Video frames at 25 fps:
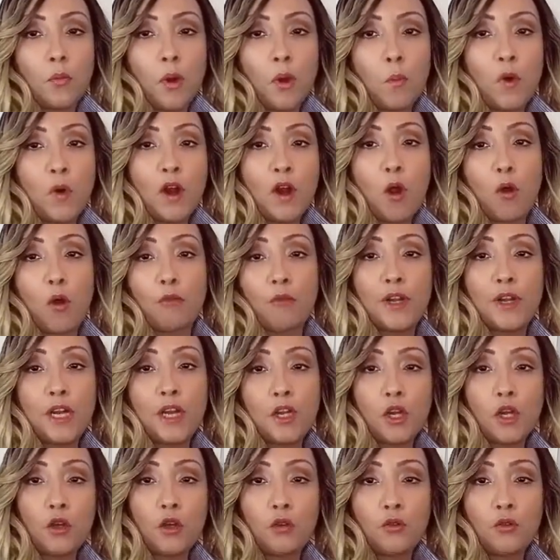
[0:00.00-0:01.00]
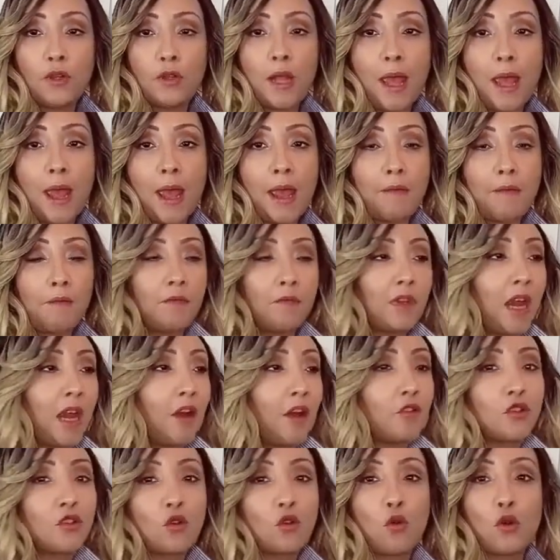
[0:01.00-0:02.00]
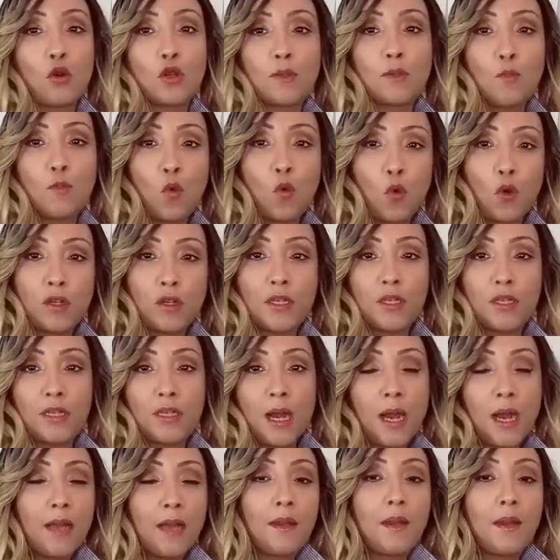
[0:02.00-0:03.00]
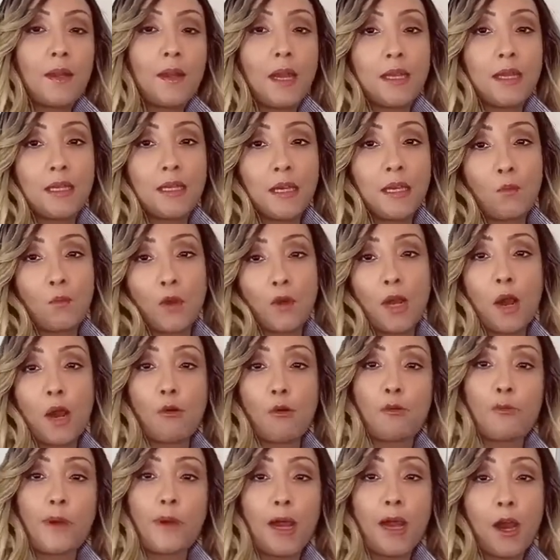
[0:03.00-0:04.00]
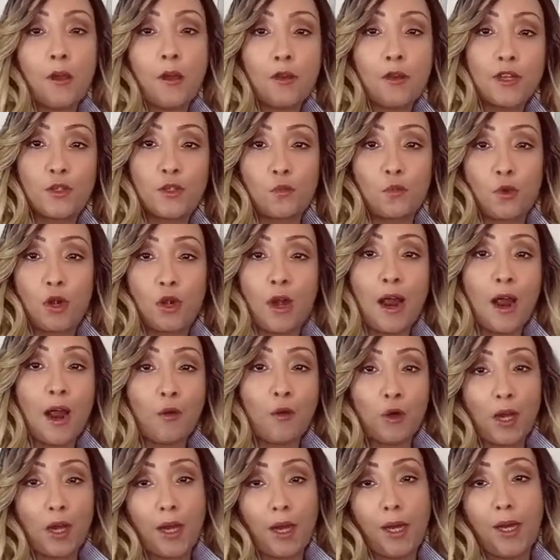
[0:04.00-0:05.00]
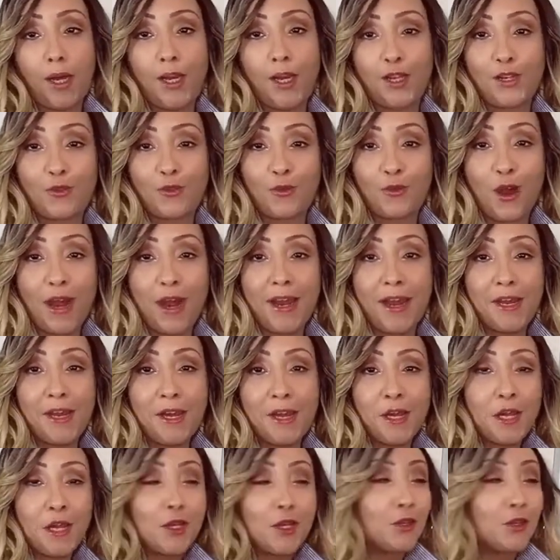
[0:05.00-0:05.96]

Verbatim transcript: We already know that things cost more today than they did when our parents were our age, right?